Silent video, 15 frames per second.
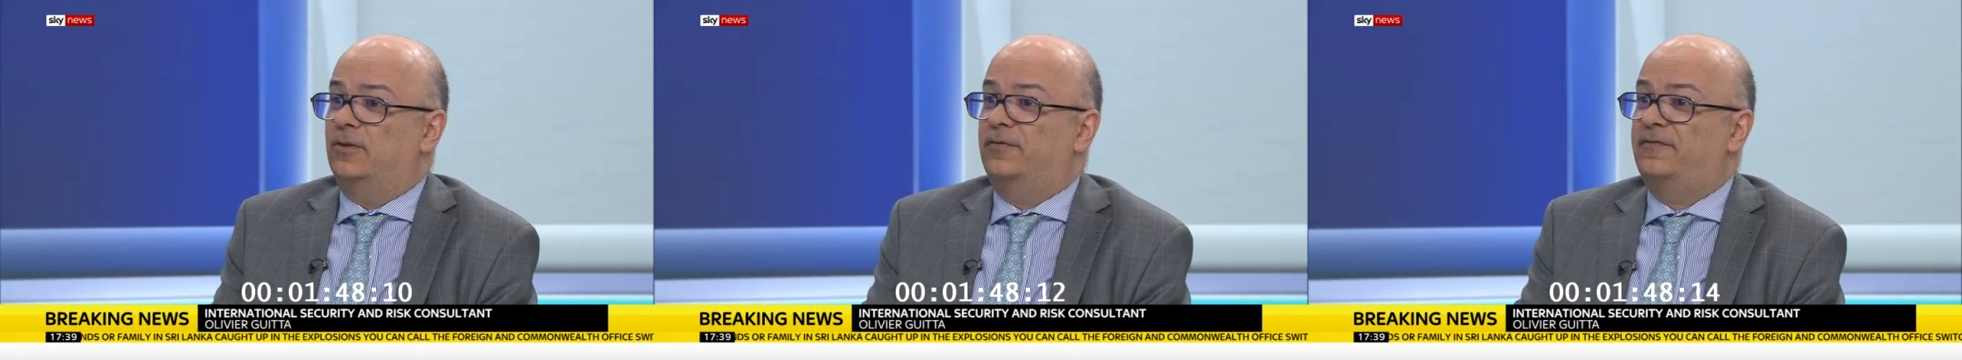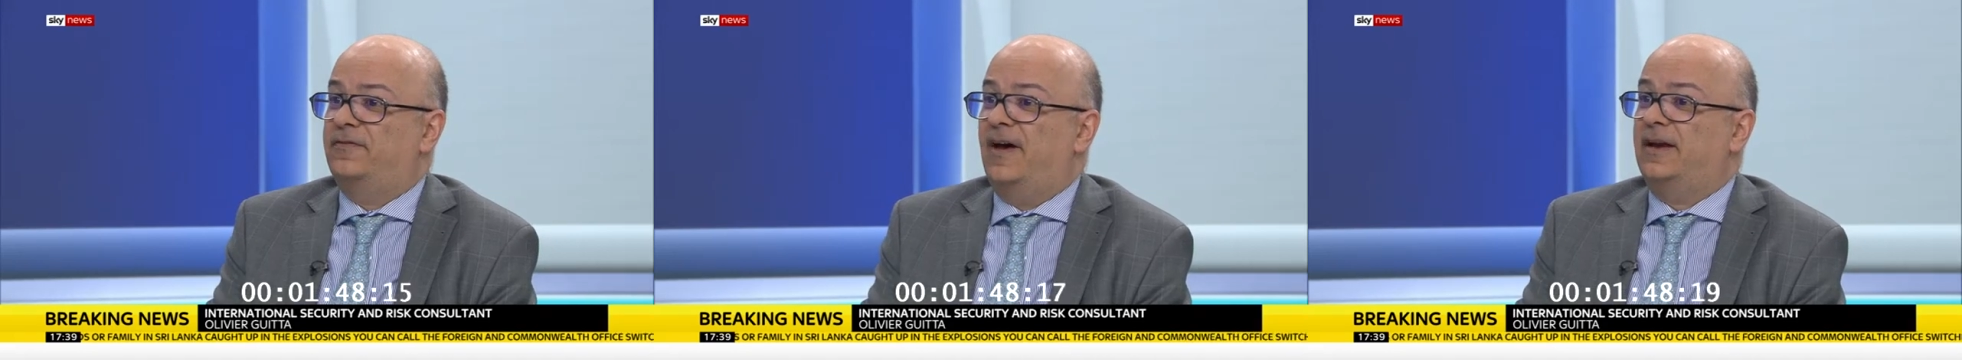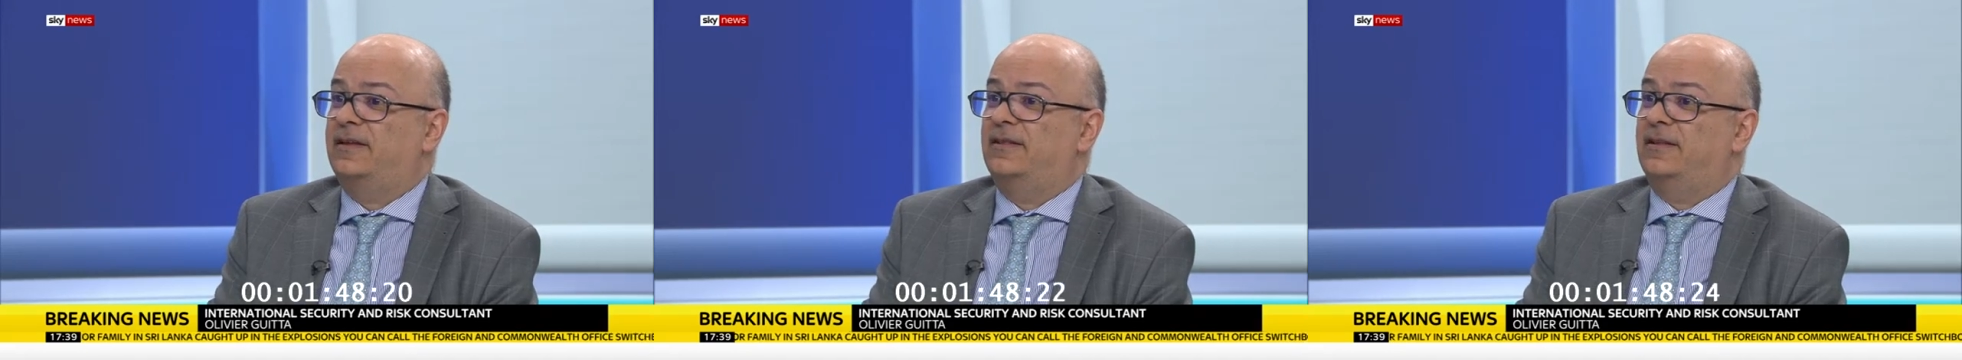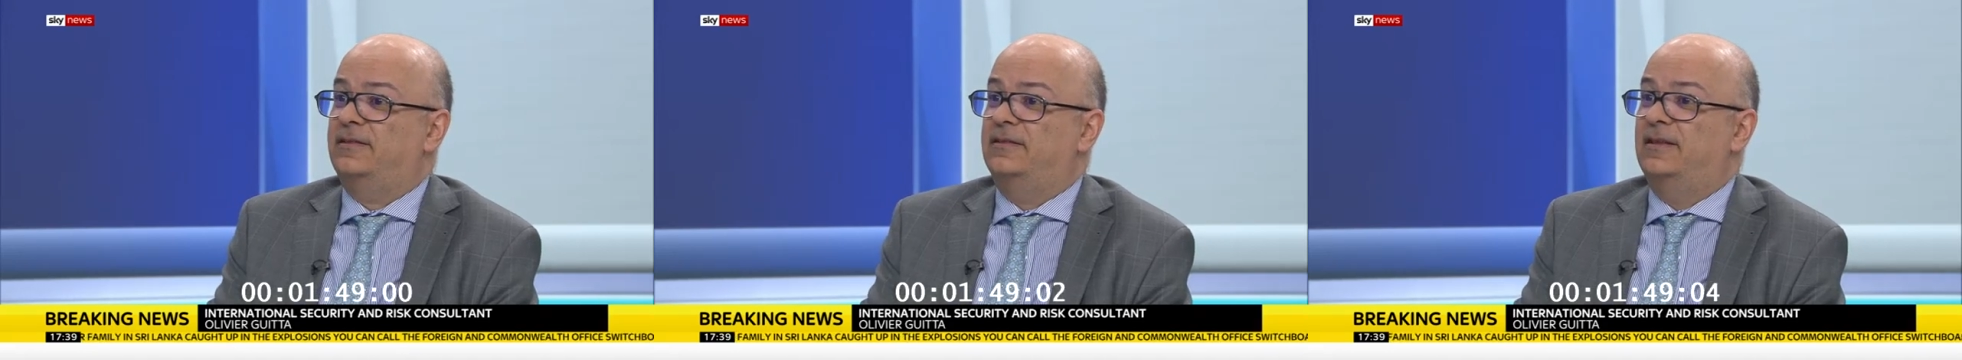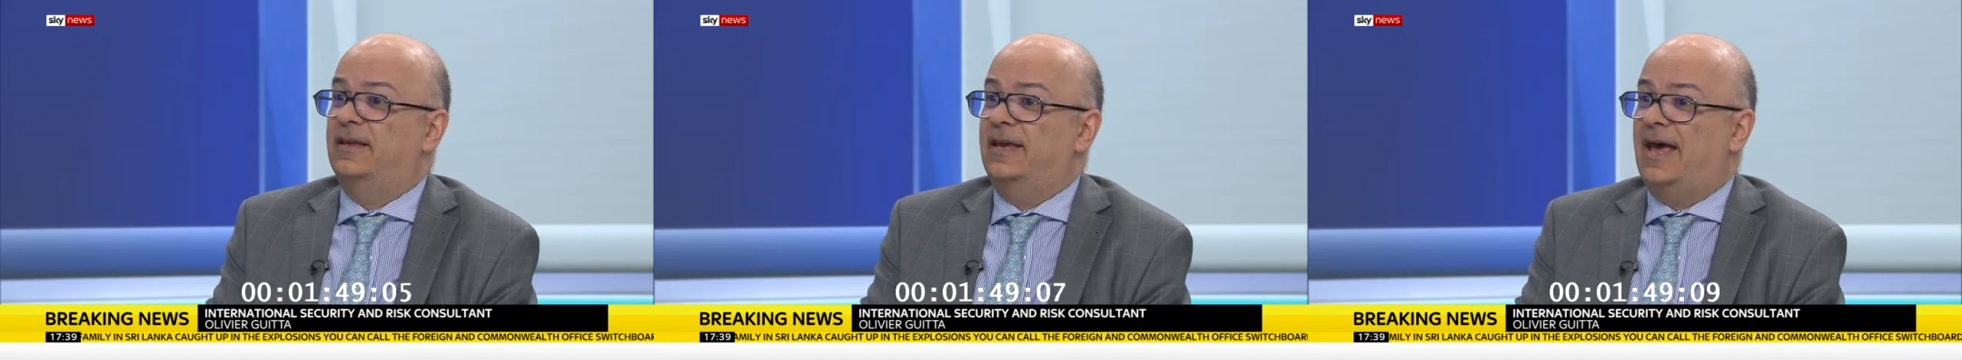the fact
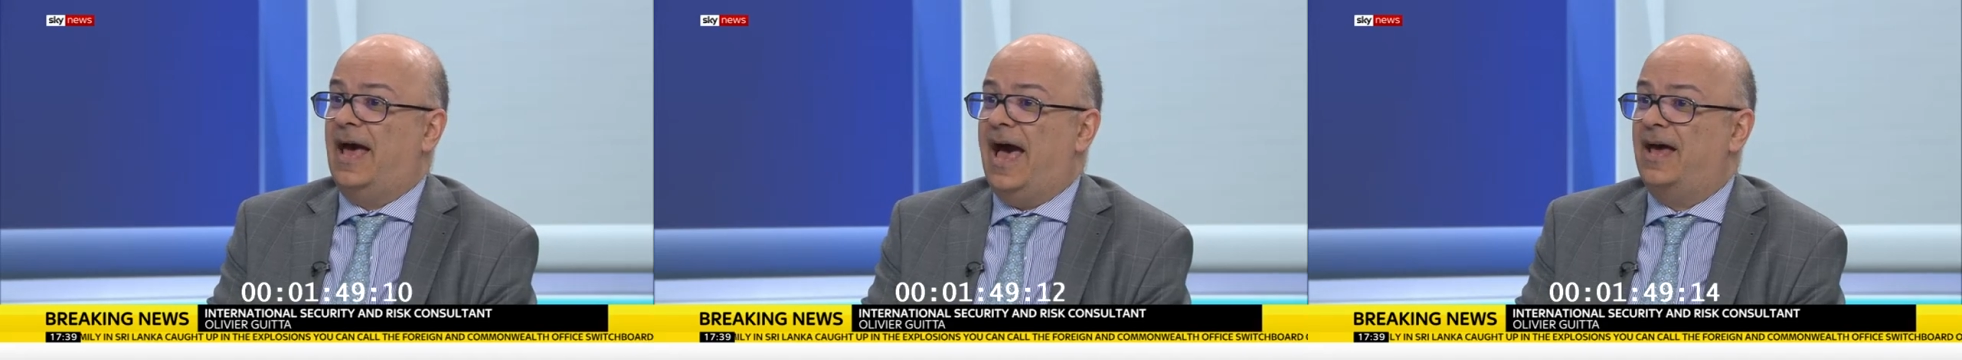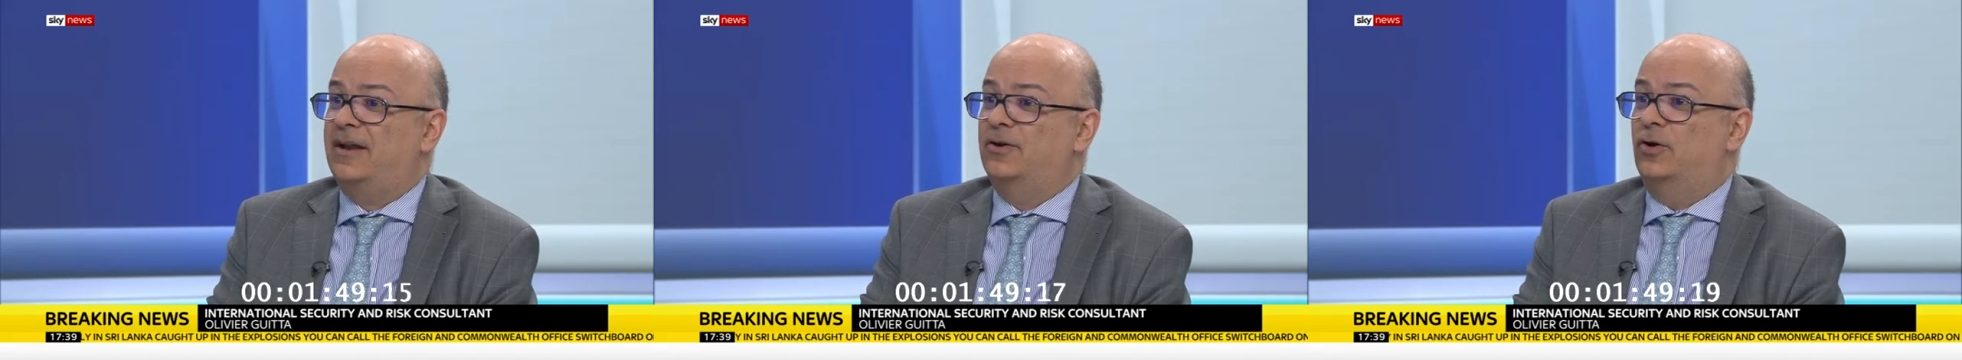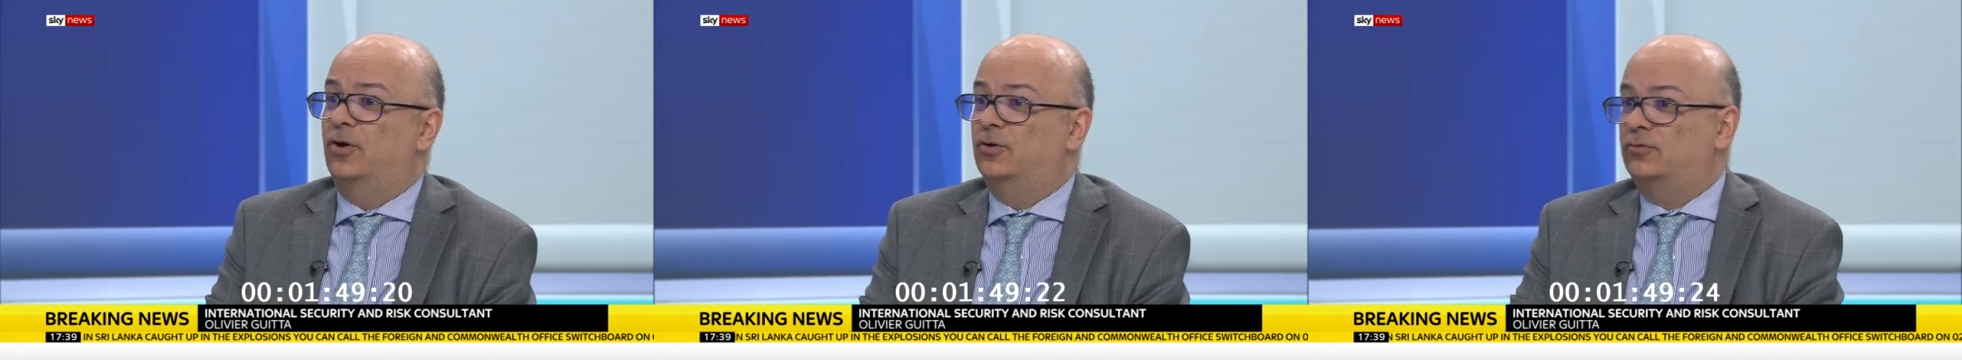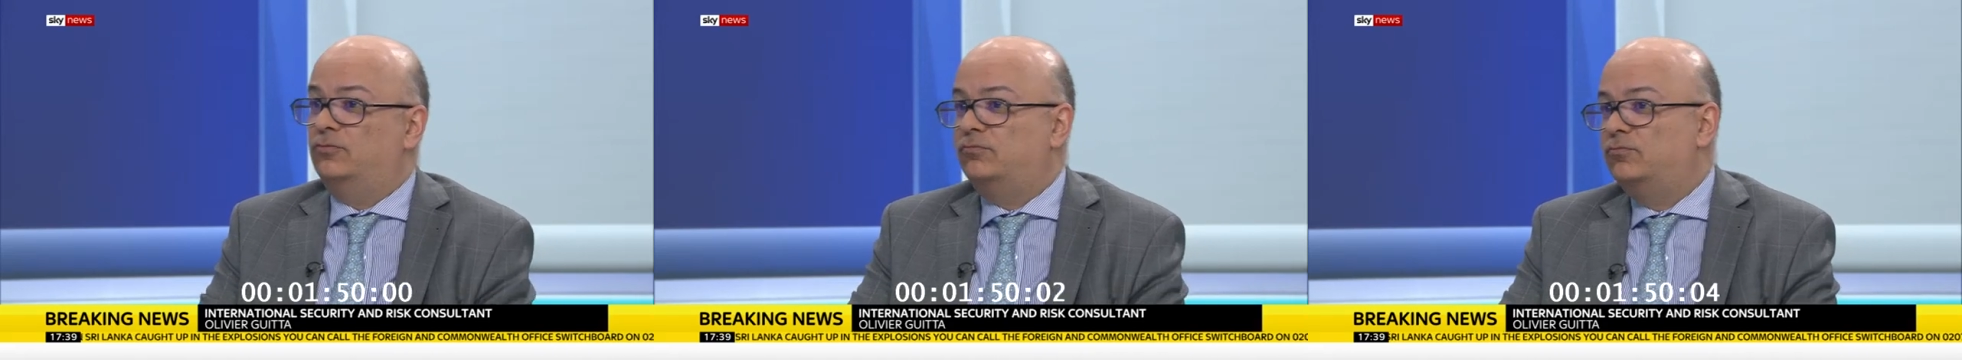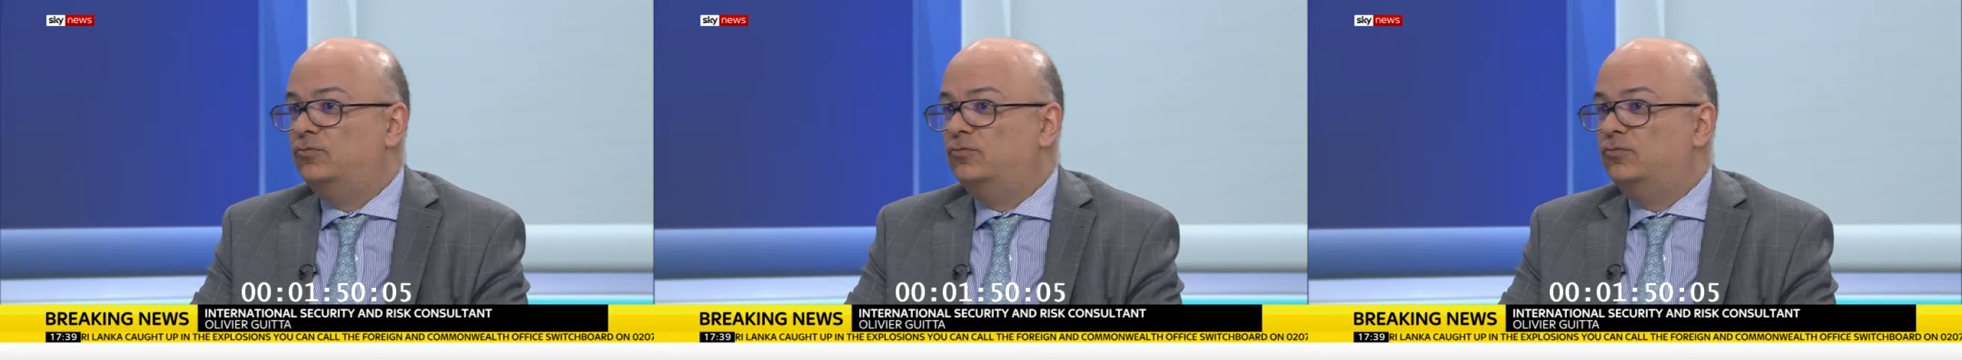that they had a